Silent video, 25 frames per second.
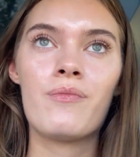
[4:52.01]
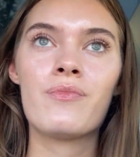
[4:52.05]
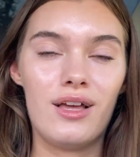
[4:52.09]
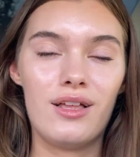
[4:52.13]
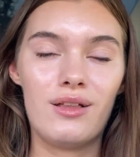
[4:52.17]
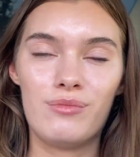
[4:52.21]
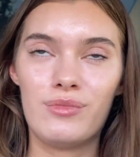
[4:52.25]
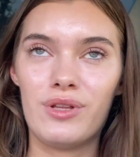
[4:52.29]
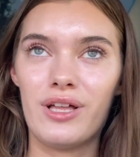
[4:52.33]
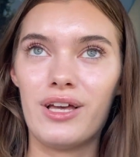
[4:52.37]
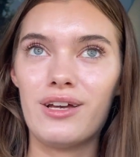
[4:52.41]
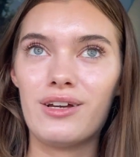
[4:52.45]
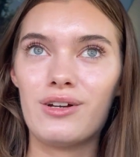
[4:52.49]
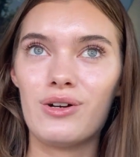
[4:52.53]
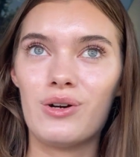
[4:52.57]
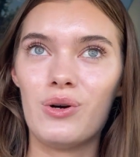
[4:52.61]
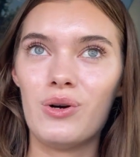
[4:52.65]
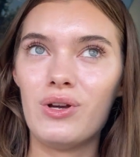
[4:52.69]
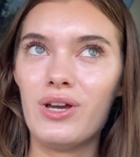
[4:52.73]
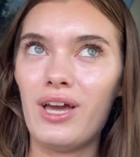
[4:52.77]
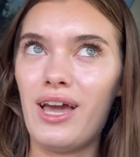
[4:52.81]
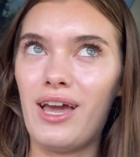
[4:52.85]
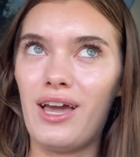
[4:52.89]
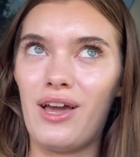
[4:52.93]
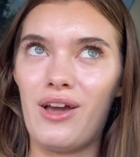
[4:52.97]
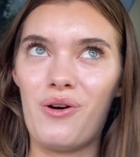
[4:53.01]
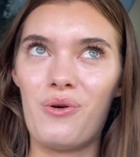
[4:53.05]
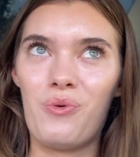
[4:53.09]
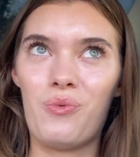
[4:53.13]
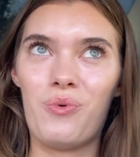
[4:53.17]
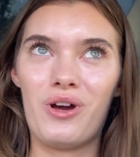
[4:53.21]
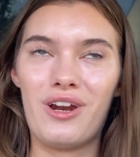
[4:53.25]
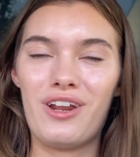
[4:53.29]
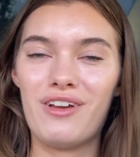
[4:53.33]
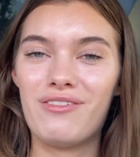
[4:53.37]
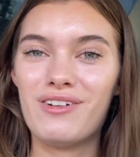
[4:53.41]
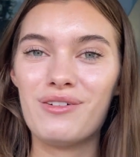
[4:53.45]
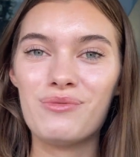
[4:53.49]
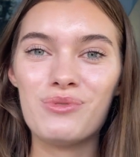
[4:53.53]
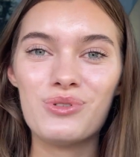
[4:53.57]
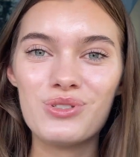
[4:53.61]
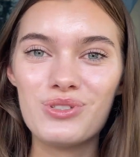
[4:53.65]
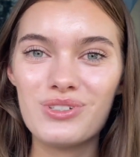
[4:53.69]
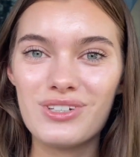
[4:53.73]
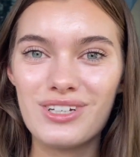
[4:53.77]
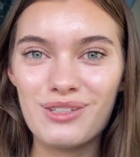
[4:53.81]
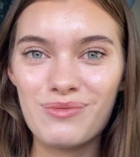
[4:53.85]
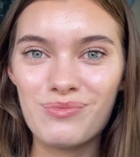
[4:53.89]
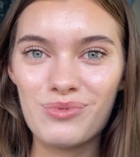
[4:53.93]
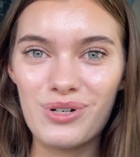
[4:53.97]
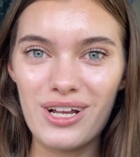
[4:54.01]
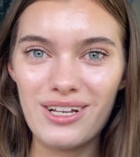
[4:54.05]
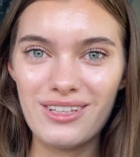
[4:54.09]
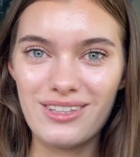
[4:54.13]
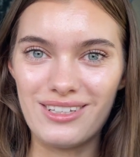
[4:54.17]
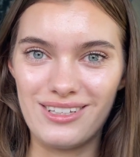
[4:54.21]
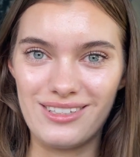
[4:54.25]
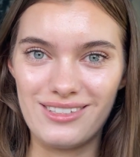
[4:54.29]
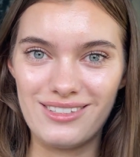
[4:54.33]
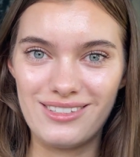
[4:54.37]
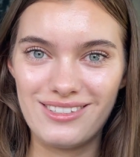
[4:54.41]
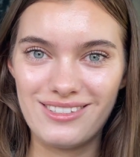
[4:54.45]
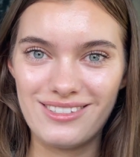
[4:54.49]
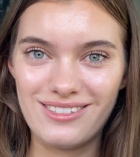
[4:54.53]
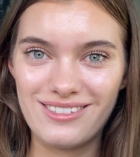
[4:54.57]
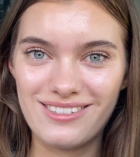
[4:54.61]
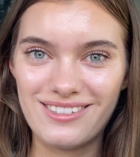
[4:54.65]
I'm like, okay, what if I want to get pregnant?